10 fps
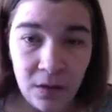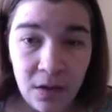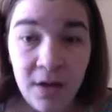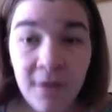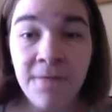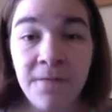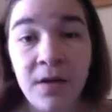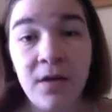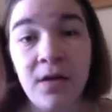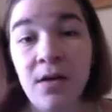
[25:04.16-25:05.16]
If
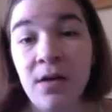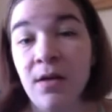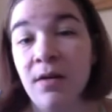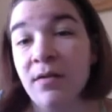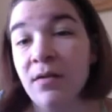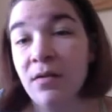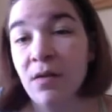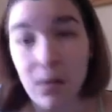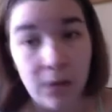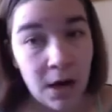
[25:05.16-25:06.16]
it's
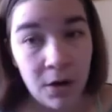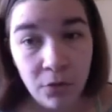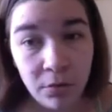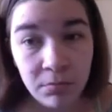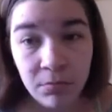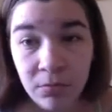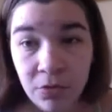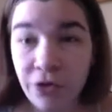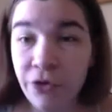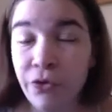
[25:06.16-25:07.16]
allowed
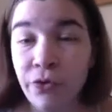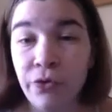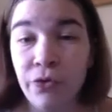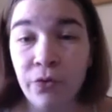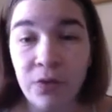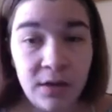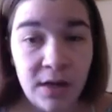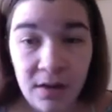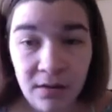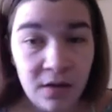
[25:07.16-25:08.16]
to
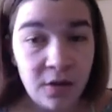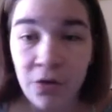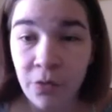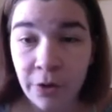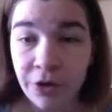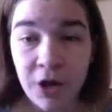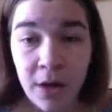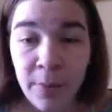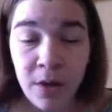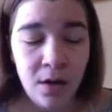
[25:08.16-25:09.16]
state in your
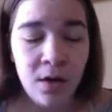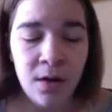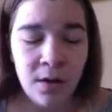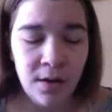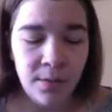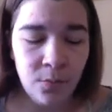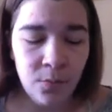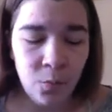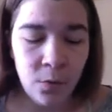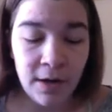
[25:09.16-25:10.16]
workshop
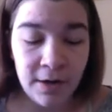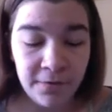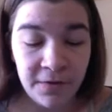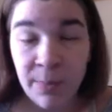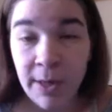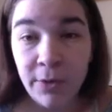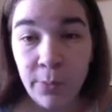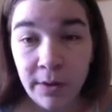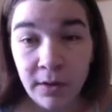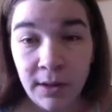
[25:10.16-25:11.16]
what kind of feedback you
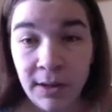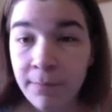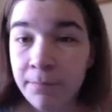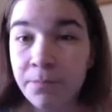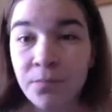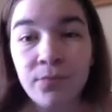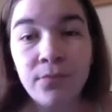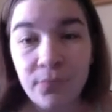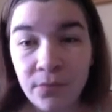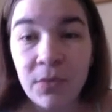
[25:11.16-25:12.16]
want and need,
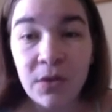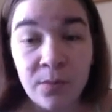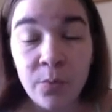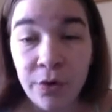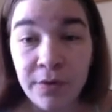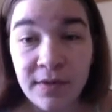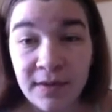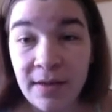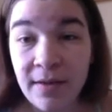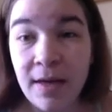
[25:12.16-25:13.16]
it's important to
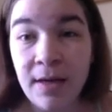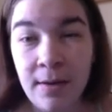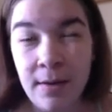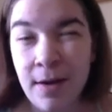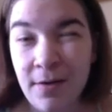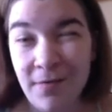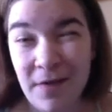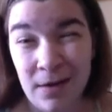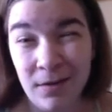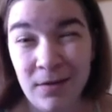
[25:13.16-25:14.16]
say that in
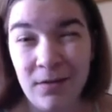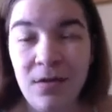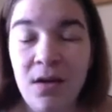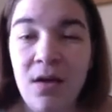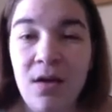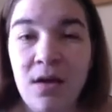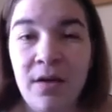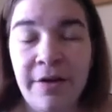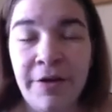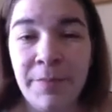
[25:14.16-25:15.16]
advance.
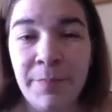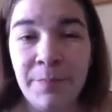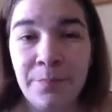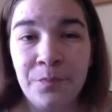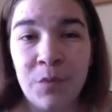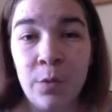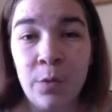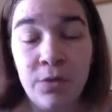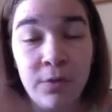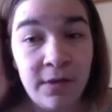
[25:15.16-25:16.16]
Um, when
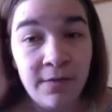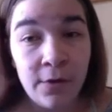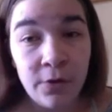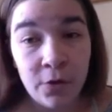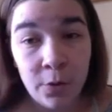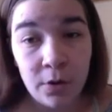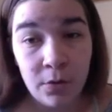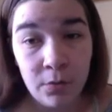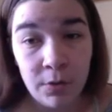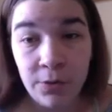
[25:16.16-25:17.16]
you give out your work,
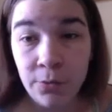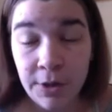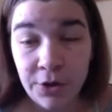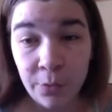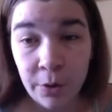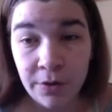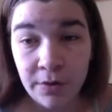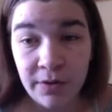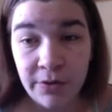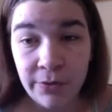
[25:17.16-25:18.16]
when you read your work
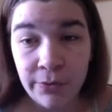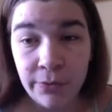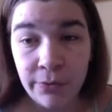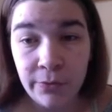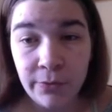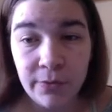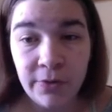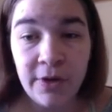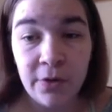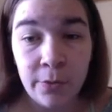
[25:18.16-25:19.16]
to
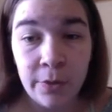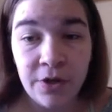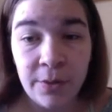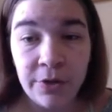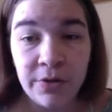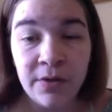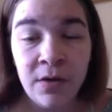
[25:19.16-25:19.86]
the other workshoppers,